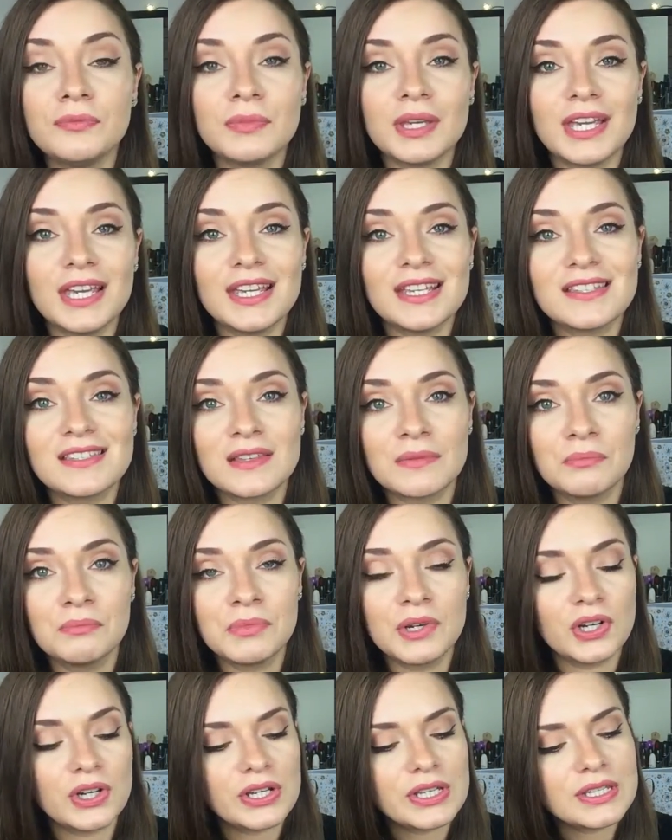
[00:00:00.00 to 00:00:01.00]
me it's a
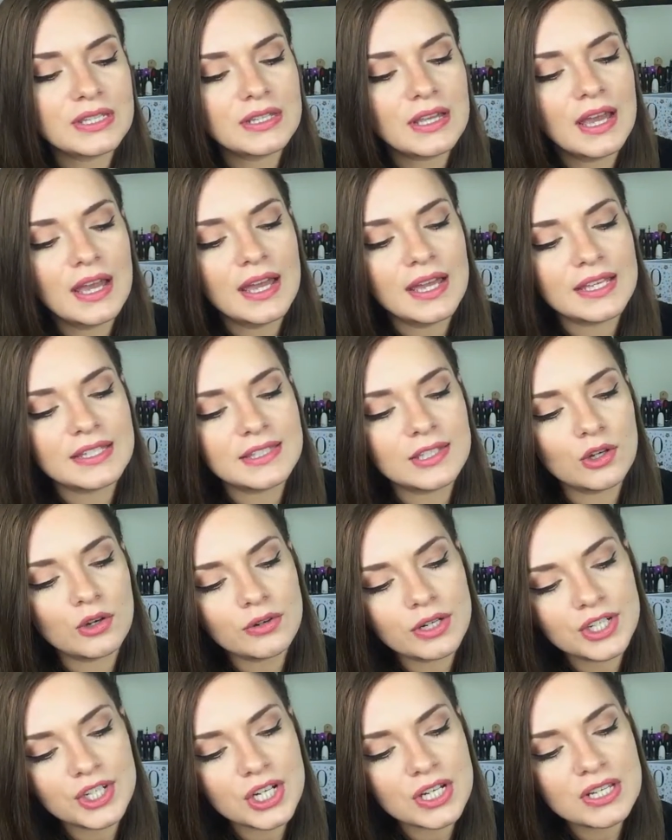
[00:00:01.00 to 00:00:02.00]
must is the
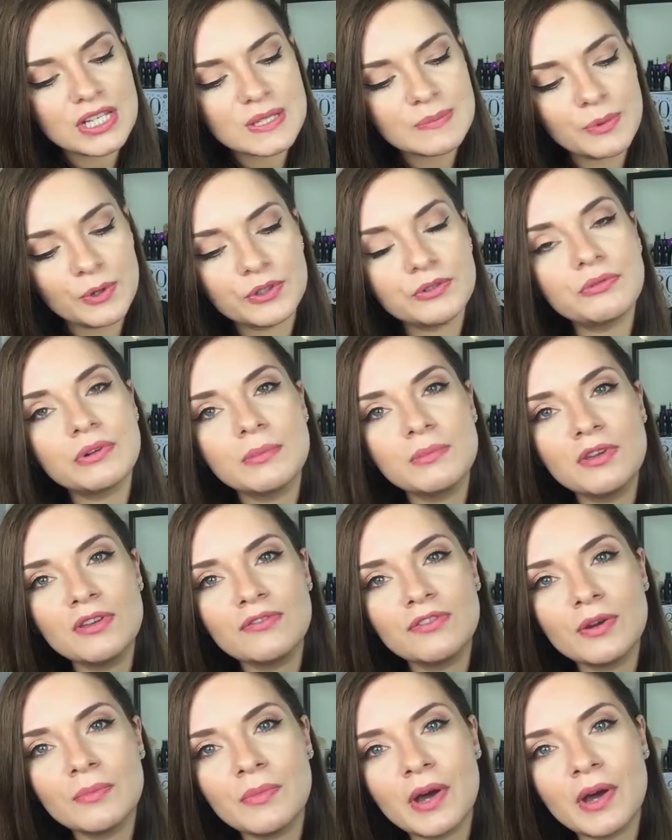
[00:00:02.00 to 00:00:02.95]
Origin spot remover.